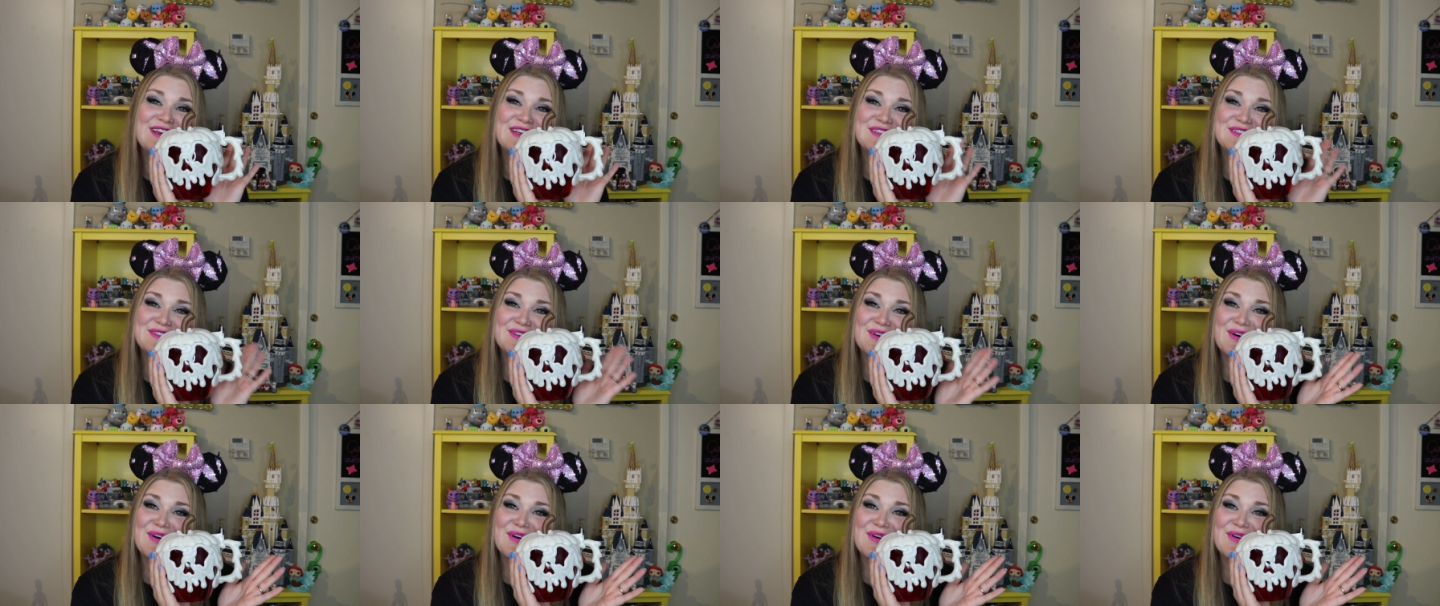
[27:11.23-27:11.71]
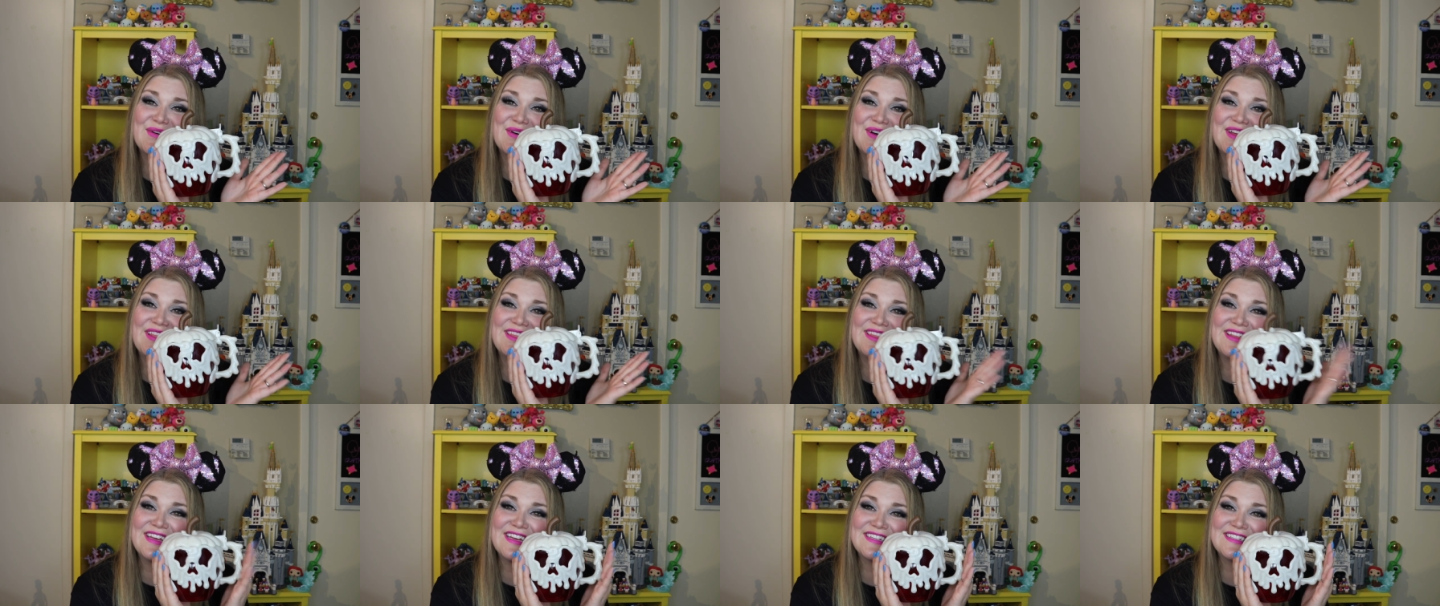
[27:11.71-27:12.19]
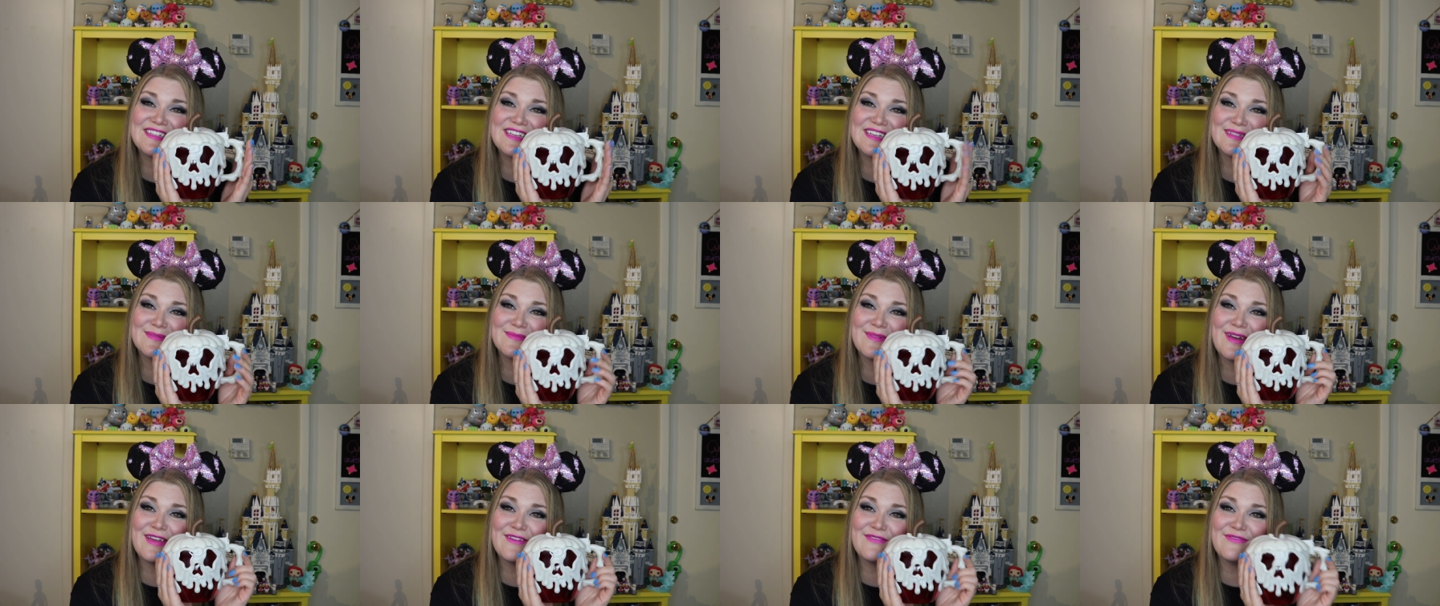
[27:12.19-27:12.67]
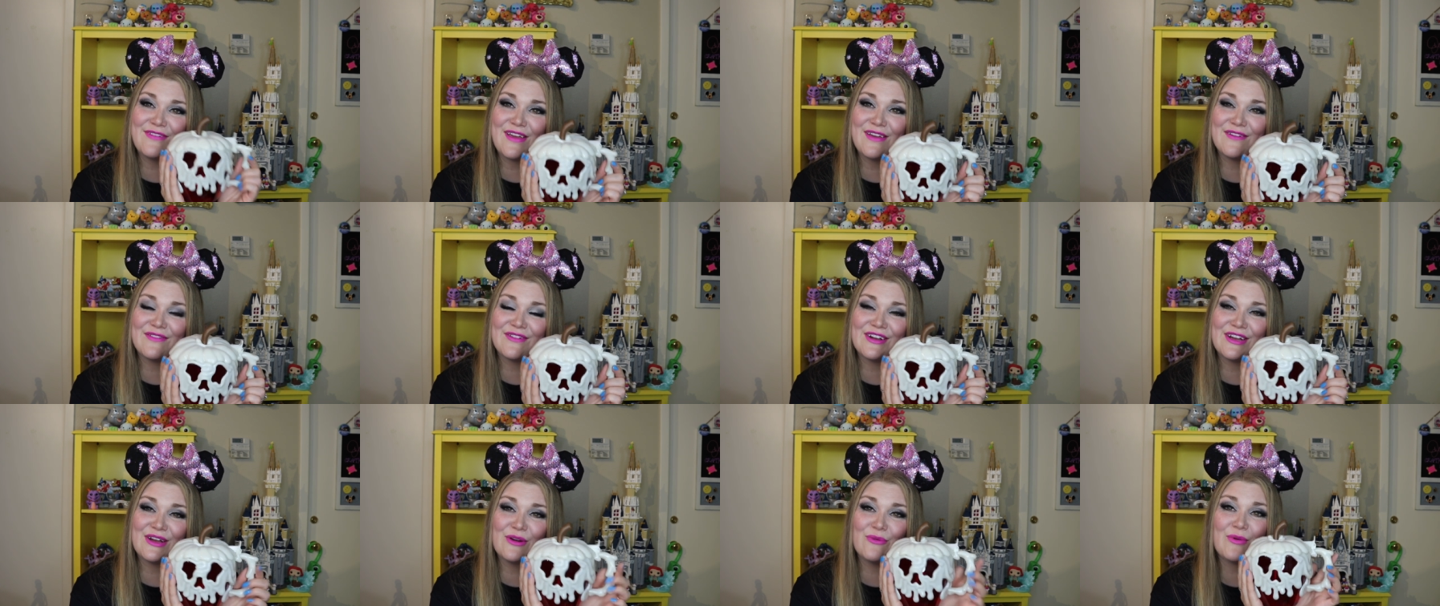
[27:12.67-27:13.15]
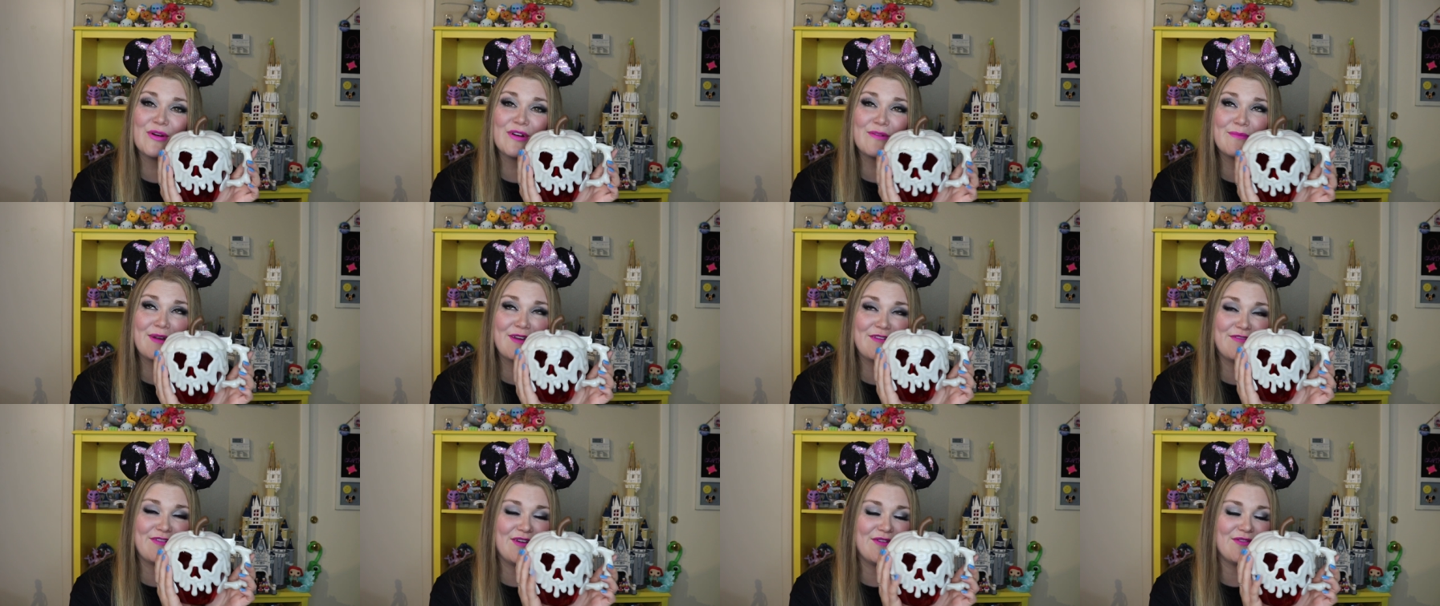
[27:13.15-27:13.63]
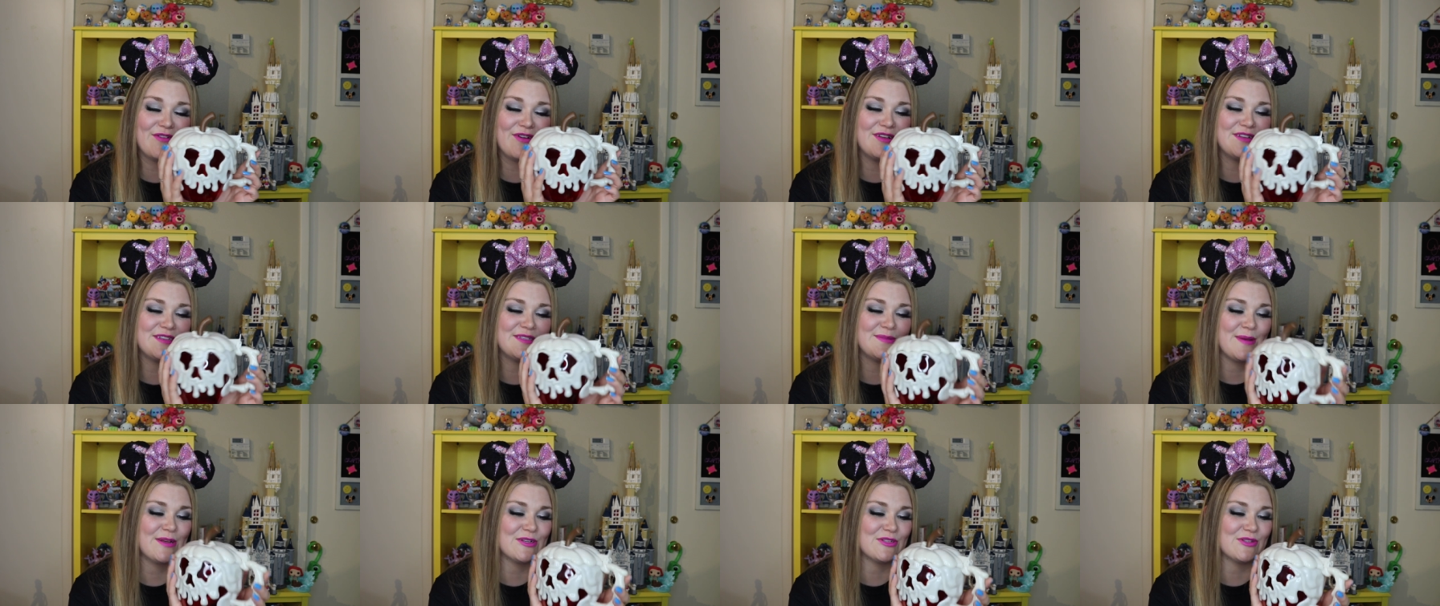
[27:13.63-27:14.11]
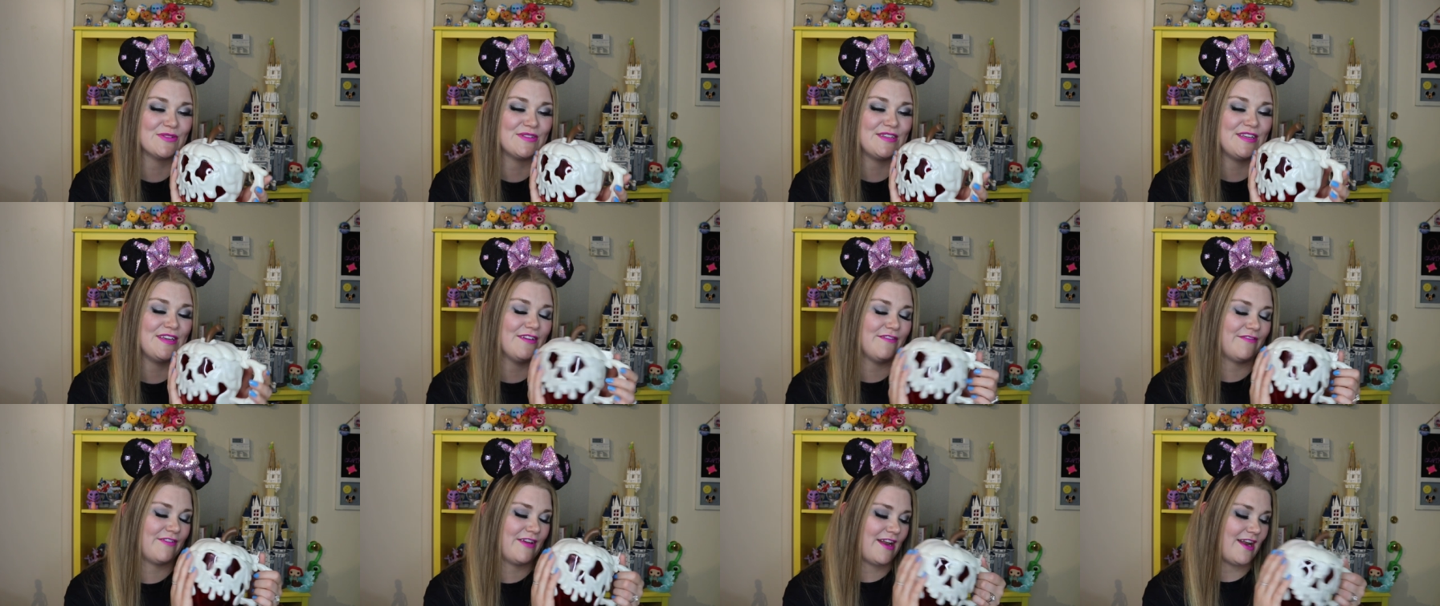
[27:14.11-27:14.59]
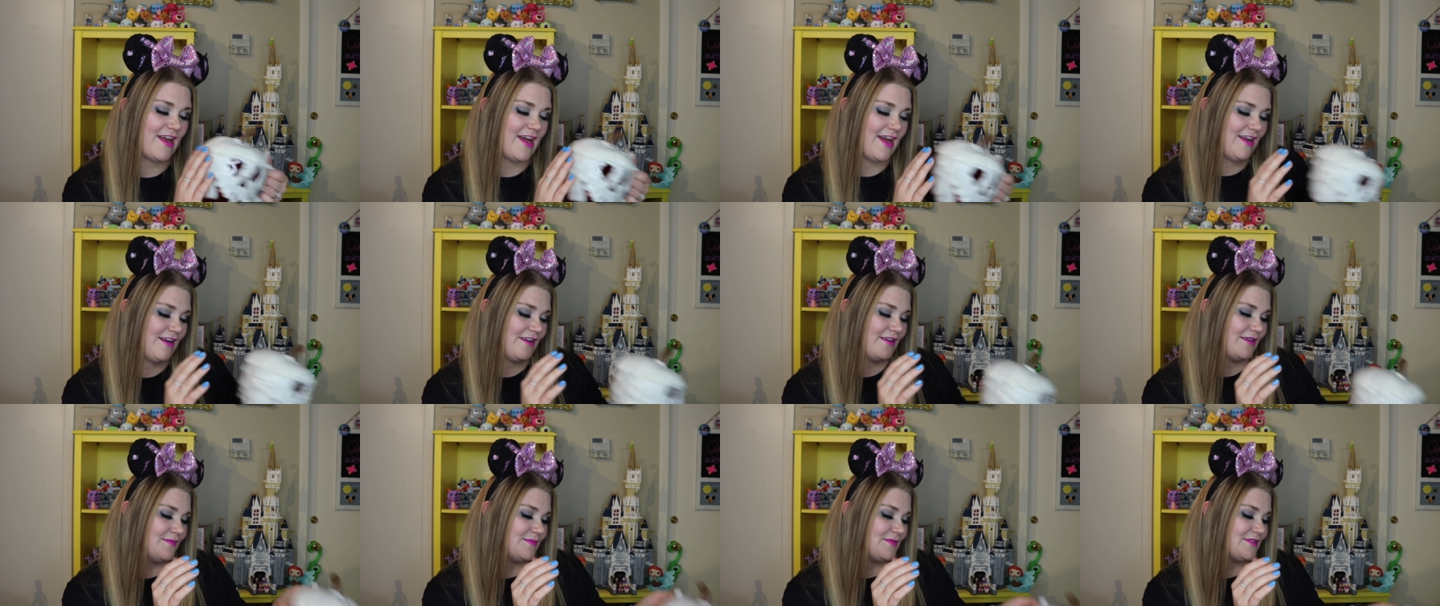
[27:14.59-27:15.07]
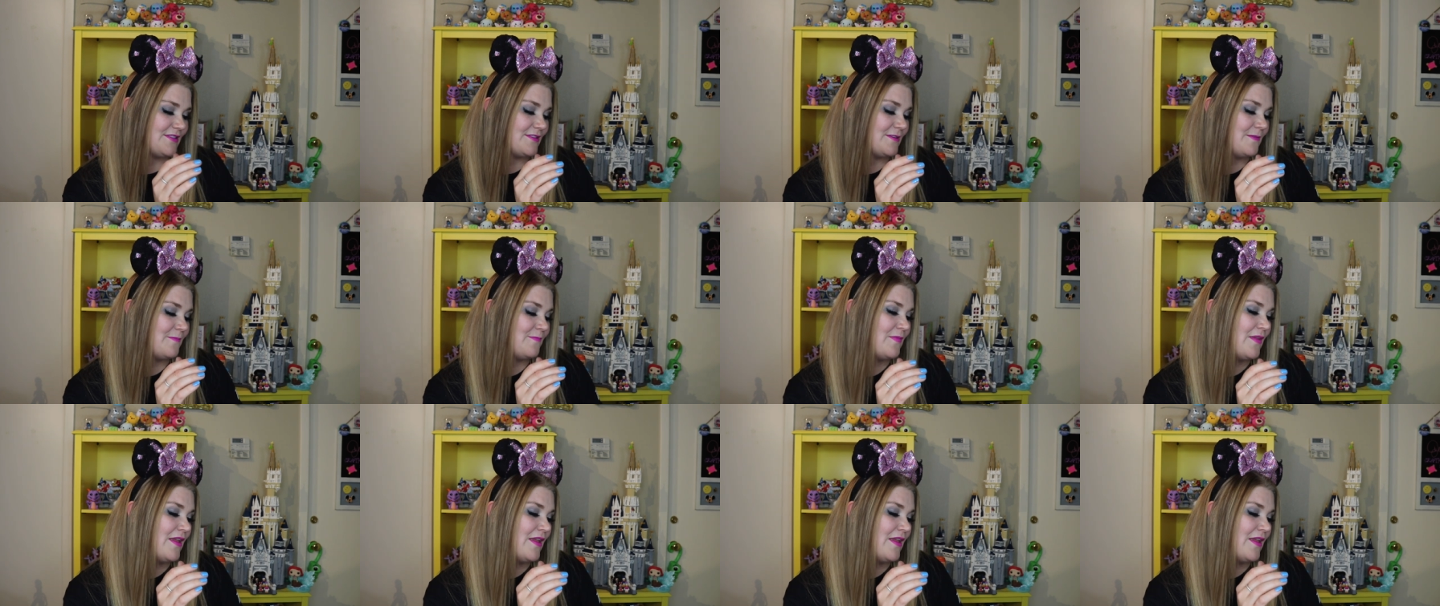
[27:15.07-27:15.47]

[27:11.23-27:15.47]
So this is my favorite, one of my favorite specialty event items.